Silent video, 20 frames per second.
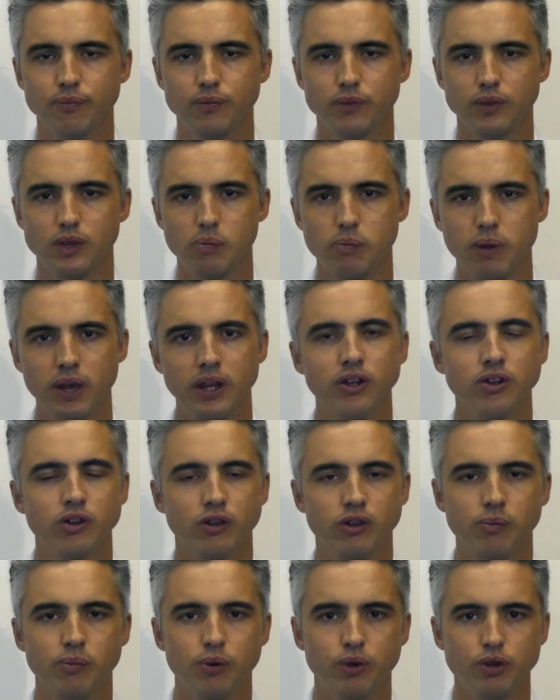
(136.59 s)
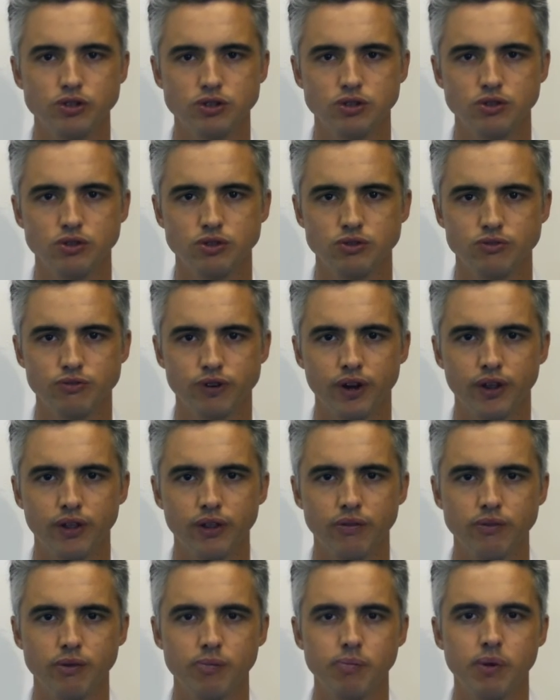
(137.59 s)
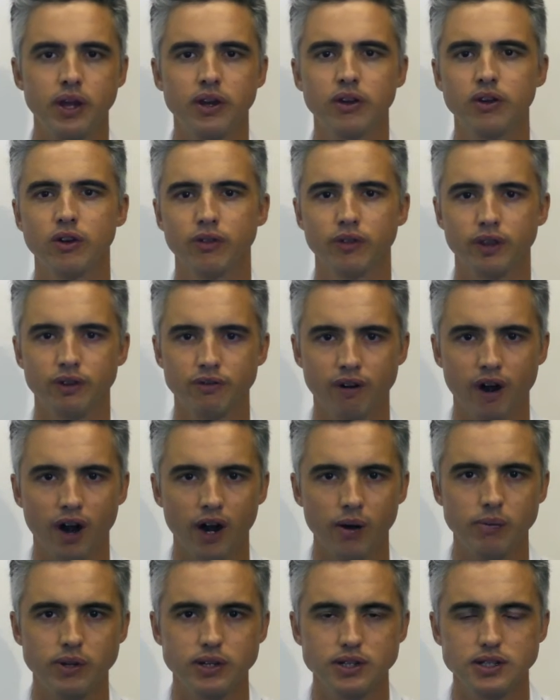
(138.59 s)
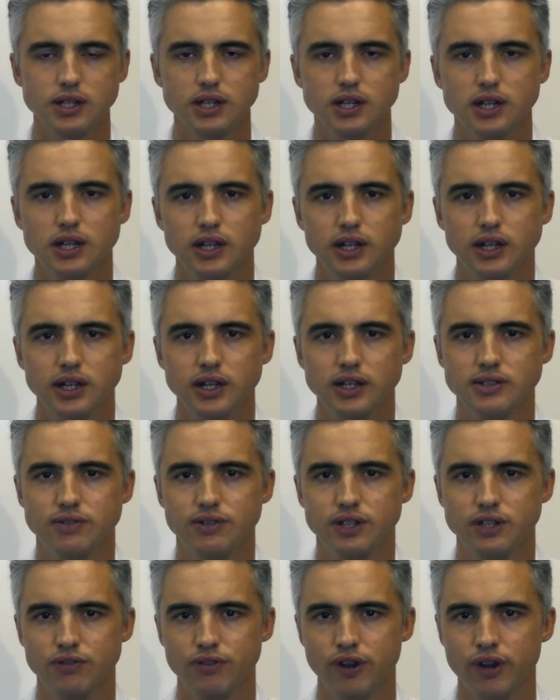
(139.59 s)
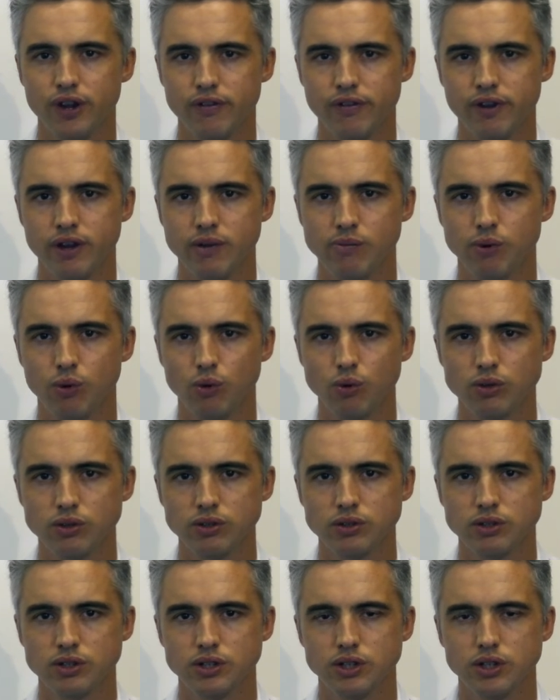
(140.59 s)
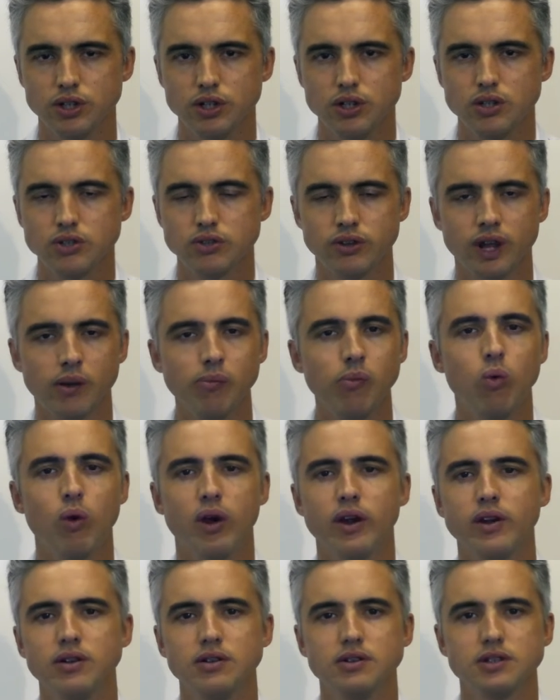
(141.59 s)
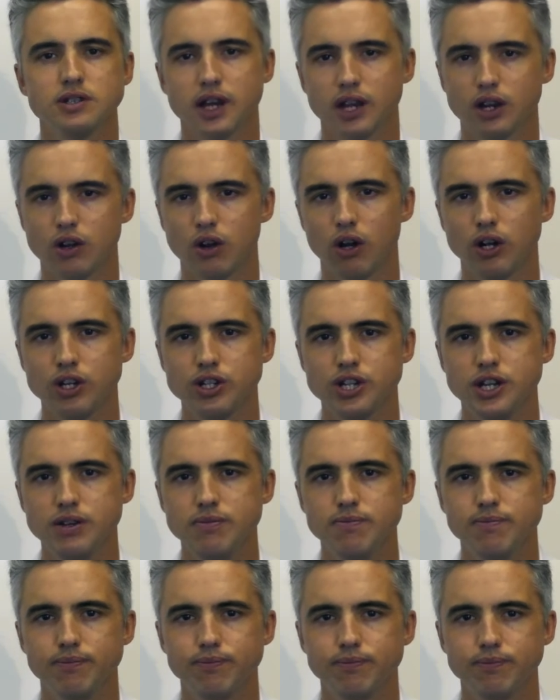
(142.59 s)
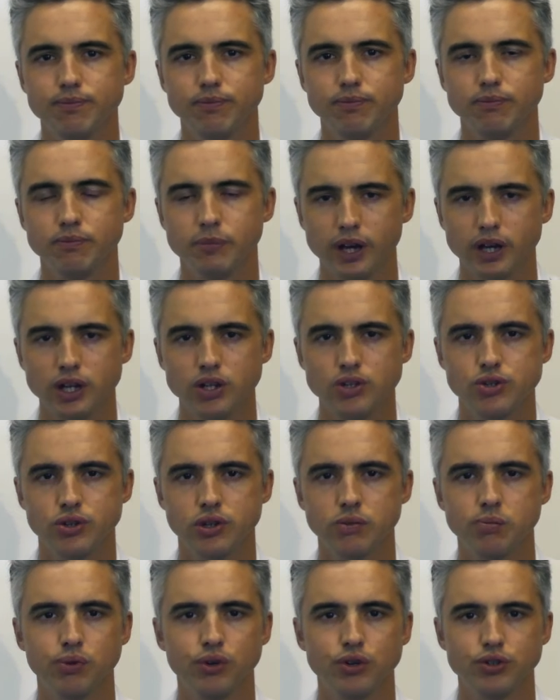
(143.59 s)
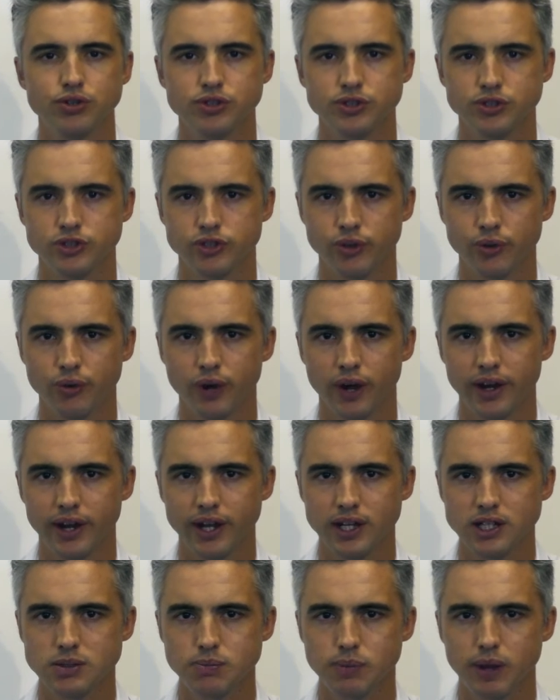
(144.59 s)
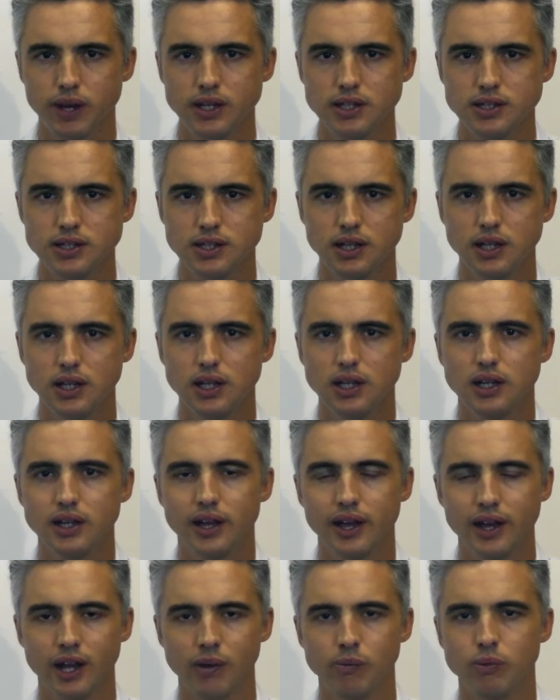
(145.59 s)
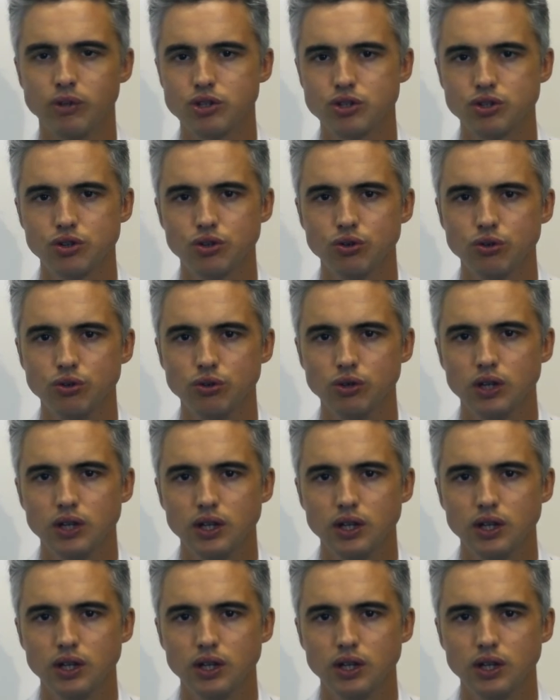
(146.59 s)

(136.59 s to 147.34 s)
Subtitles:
dependent on the person who's in front of them, dependent on the environment, is very, very important. So number one, psychology, making sure the person's in the right headspace. And number two